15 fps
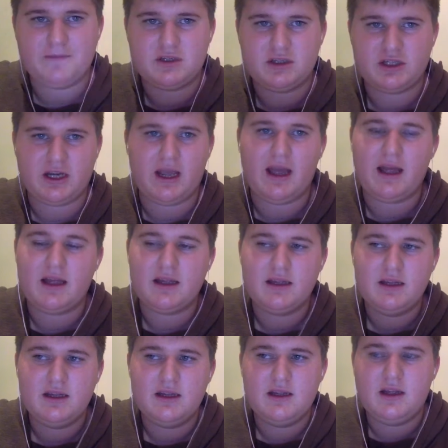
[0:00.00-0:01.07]
to share
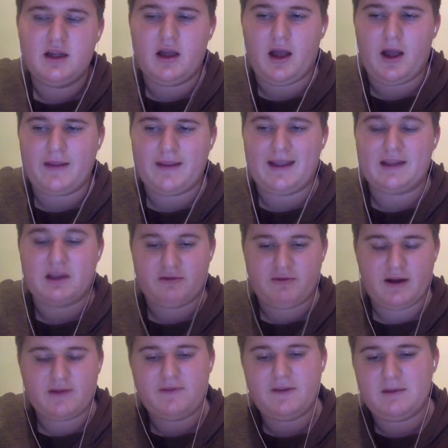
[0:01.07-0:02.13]
and get
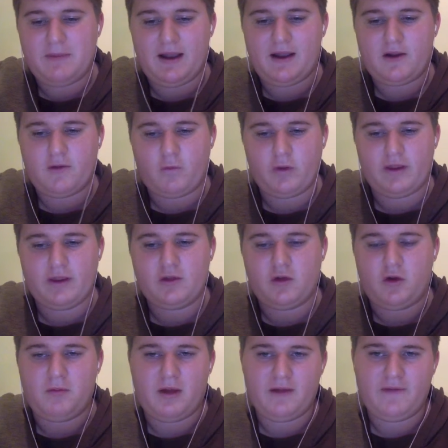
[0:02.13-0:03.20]
direct feedback of what they
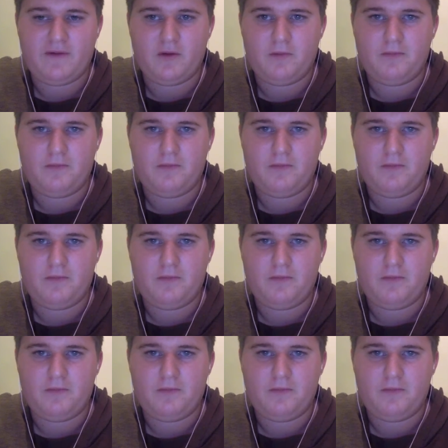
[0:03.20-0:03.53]
thought on my film.